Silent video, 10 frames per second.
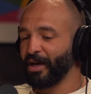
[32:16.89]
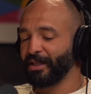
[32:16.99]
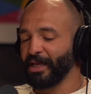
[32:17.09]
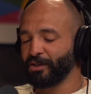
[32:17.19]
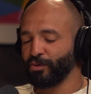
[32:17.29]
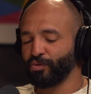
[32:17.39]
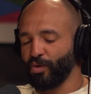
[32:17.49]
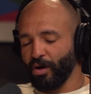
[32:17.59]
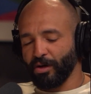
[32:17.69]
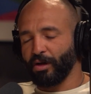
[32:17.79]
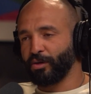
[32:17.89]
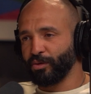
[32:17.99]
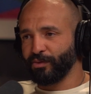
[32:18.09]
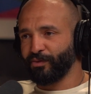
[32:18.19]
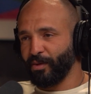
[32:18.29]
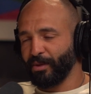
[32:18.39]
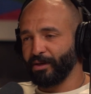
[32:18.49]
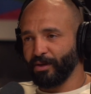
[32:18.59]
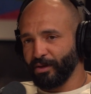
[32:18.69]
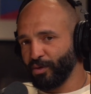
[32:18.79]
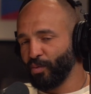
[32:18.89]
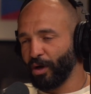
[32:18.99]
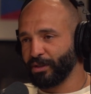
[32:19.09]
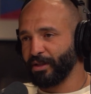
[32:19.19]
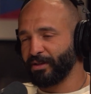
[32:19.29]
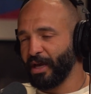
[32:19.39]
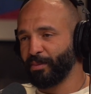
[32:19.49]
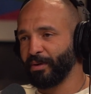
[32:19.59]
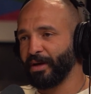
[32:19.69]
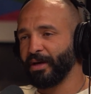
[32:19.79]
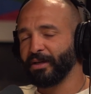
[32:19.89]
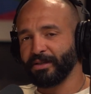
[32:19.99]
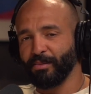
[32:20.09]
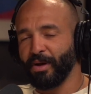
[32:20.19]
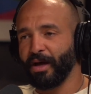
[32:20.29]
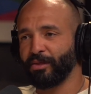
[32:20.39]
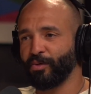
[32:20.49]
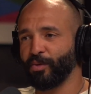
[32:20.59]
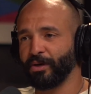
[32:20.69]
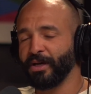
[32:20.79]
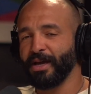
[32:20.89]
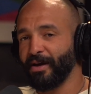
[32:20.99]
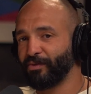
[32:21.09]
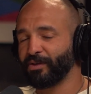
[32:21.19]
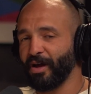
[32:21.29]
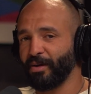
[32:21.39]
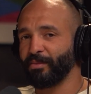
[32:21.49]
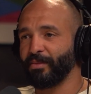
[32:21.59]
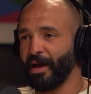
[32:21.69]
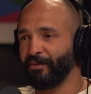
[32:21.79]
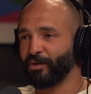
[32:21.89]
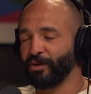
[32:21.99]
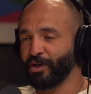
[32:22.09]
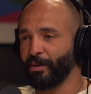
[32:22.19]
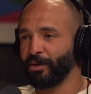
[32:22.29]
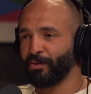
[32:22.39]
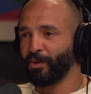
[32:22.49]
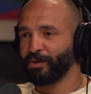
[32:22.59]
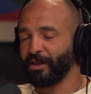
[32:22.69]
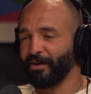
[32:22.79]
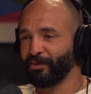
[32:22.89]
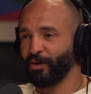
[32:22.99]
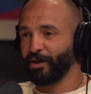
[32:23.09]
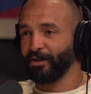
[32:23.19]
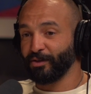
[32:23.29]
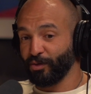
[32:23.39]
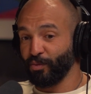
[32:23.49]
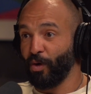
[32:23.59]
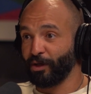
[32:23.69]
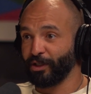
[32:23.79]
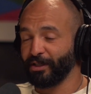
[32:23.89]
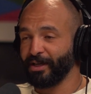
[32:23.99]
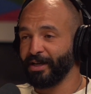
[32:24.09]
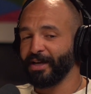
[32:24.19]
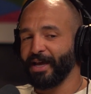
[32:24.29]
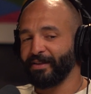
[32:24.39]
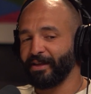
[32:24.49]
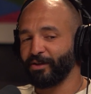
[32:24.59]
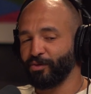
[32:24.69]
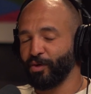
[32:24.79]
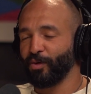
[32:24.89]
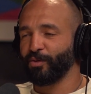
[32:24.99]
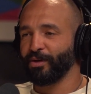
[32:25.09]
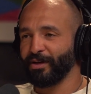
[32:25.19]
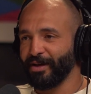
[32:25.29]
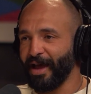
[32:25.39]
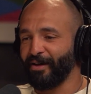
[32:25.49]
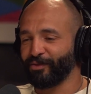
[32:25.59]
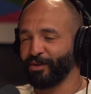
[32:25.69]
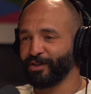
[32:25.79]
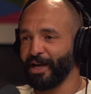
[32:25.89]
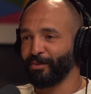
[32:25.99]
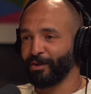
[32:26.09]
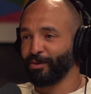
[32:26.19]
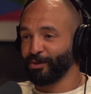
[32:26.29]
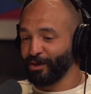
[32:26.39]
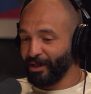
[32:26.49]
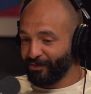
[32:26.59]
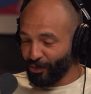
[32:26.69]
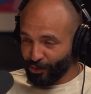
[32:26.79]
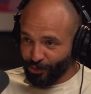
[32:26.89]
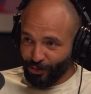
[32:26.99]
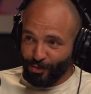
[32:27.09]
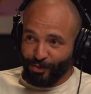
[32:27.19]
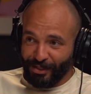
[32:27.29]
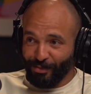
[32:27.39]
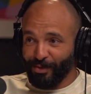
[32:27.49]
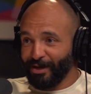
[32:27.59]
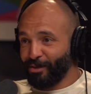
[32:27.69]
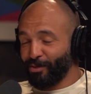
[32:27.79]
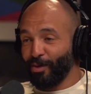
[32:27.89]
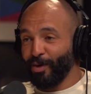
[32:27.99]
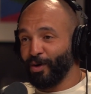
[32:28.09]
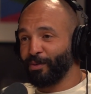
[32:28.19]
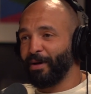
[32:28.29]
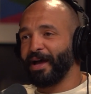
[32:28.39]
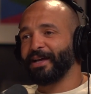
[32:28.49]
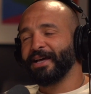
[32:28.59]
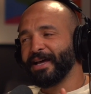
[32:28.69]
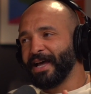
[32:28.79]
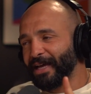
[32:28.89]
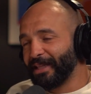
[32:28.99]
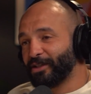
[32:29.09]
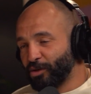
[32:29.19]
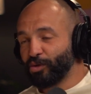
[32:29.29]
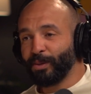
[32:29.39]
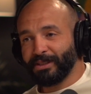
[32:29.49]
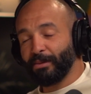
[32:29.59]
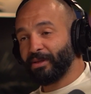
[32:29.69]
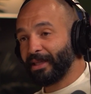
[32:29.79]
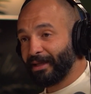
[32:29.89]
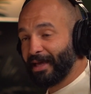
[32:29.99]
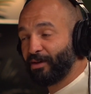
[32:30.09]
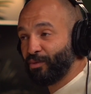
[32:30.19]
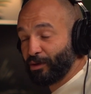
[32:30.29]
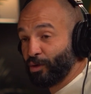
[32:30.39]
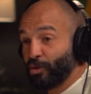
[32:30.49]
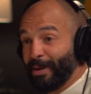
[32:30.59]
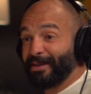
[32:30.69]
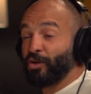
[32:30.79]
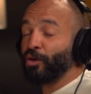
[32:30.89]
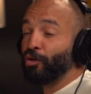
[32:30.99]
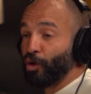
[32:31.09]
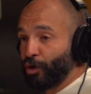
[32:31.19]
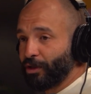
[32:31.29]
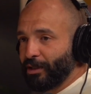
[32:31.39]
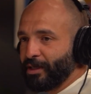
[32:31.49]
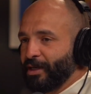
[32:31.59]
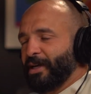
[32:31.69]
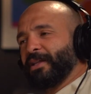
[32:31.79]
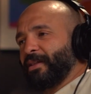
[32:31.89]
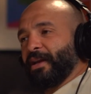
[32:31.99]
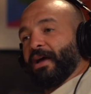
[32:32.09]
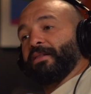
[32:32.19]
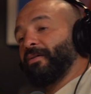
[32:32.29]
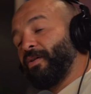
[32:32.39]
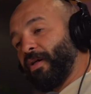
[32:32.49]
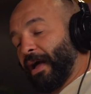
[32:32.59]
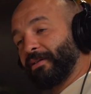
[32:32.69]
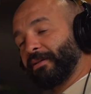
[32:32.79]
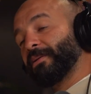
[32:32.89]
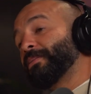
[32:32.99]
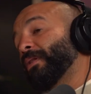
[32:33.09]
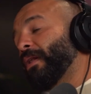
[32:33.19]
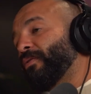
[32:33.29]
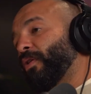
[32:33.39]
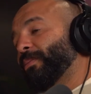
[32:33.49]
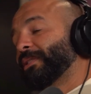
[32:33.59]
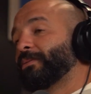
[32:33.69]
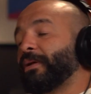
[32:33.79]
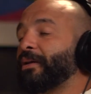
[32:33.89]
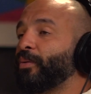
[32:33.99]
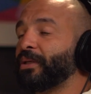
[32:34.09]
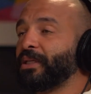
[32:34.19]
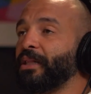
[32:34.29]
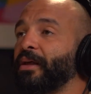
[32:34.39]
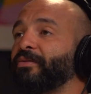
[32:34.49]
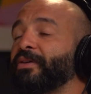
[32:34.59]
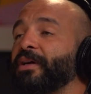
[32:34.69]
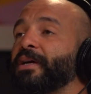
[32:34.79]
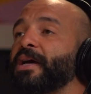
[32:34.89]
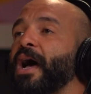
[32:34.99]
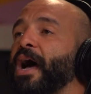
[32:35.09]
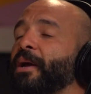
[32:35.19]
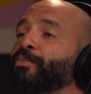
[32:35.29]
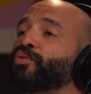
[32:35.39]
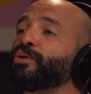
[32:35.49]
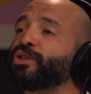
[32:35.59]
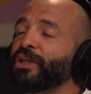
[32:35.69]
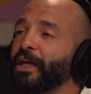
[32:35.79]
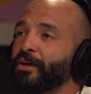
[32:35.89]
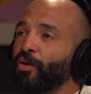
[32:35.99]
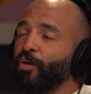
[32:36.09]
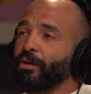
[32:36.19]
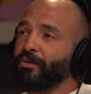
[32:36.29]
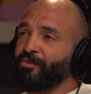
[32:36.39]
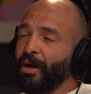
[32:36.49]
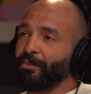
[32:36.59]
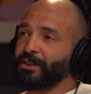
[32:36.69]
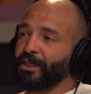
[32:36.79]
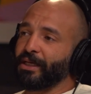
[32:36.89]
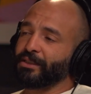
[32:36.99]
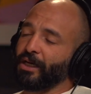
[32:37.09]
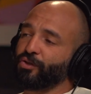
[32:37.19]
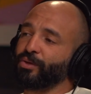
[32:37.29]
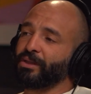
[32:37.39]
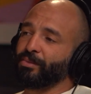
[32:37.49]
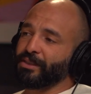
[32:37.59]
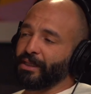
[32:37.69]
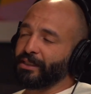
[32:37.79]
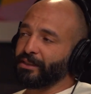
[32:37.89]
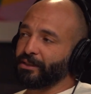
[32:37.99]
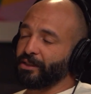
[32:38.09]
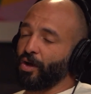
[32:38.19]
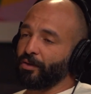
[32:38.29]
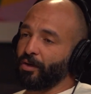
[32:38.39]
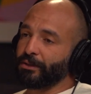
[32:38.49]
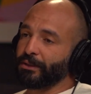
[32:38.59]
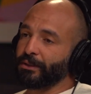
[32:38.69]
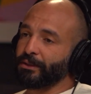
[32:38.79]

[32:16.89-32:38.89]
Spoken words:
Unless you draw a conclusion from it. You watch the tape, some guy thrown every time after the jab, he throws the left hook. So you watch it. And then you know, after the jab, he throws the left hook, so you slip it and throw a hook back. Unless you're doing something like that in retrospect to learn, then I love all I don't want to say love. I appreciate all of my mistakes and I treat them as lessons and not losses.